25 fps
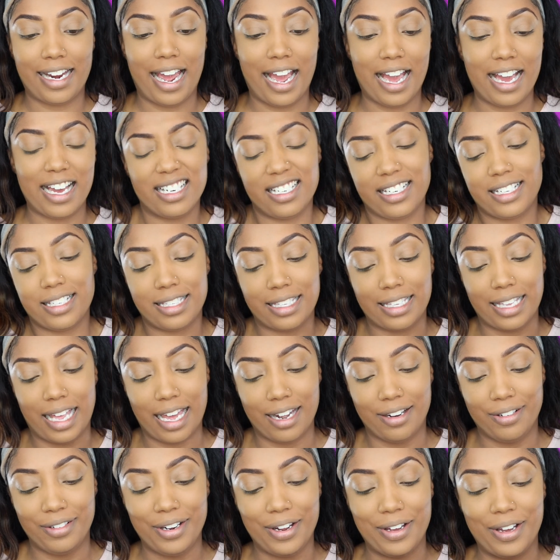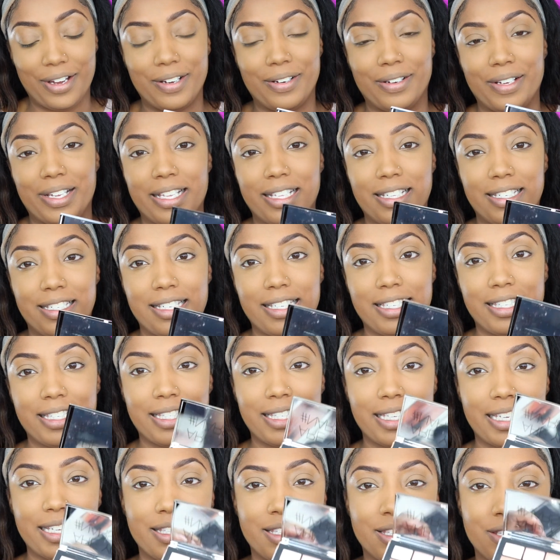I don't know,
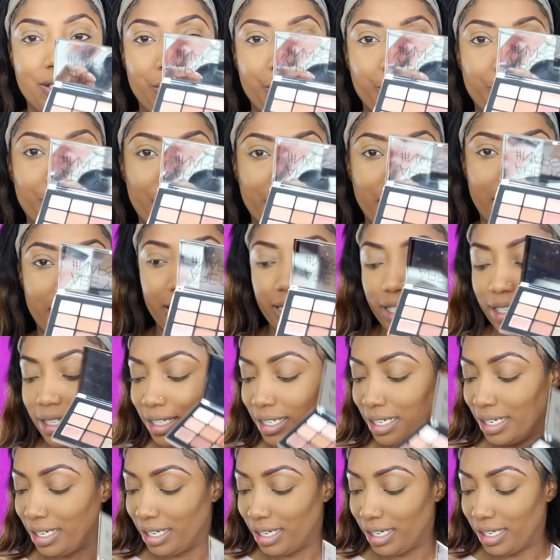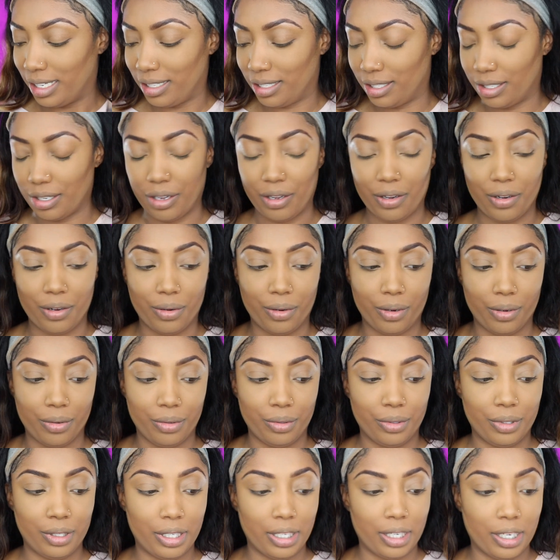it's so pretty. So
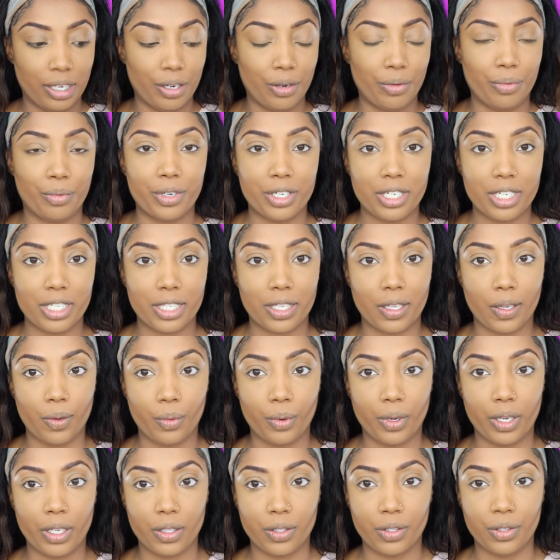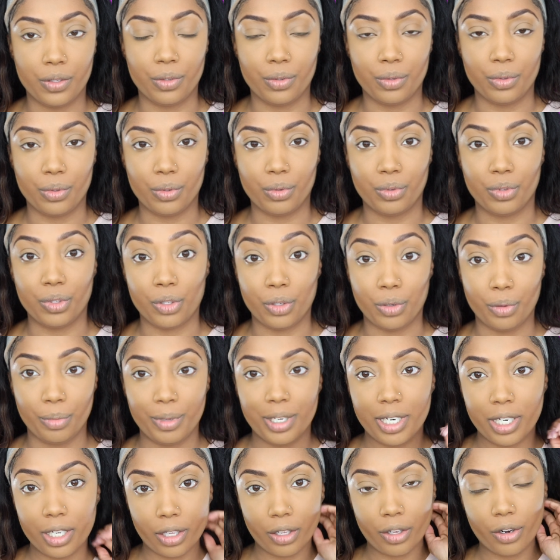we're just going to zoom
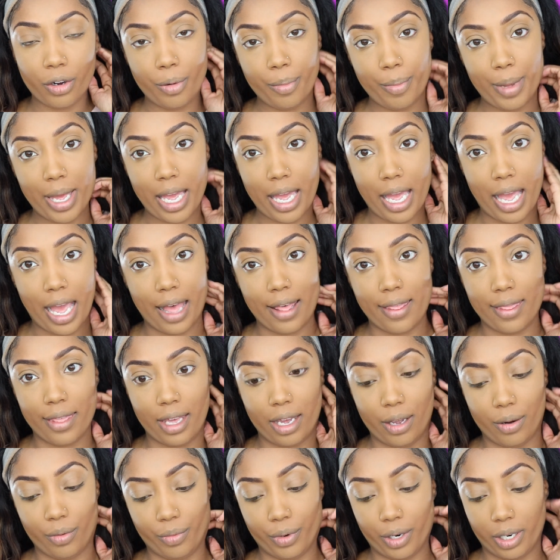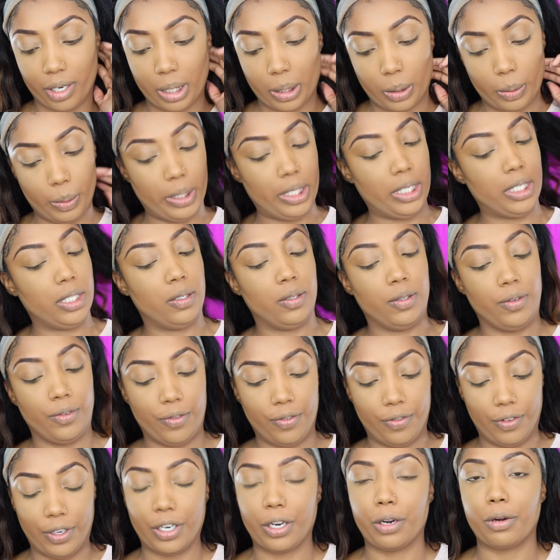in a little bit and then we're going to
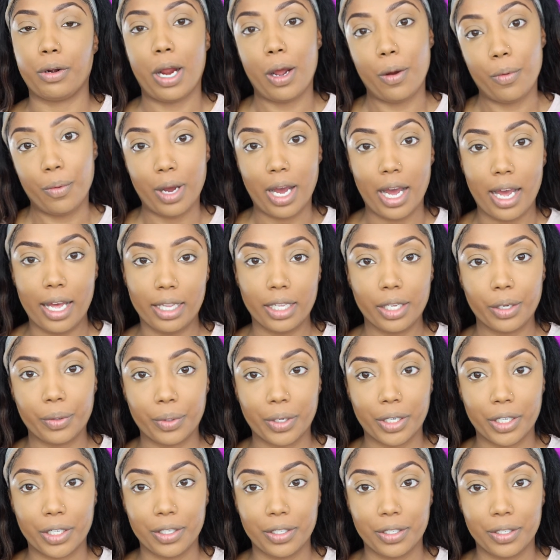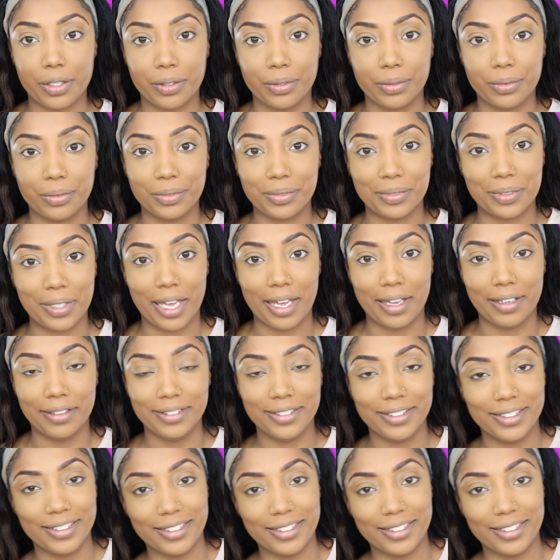figure out what eye look we're gonna do, okay?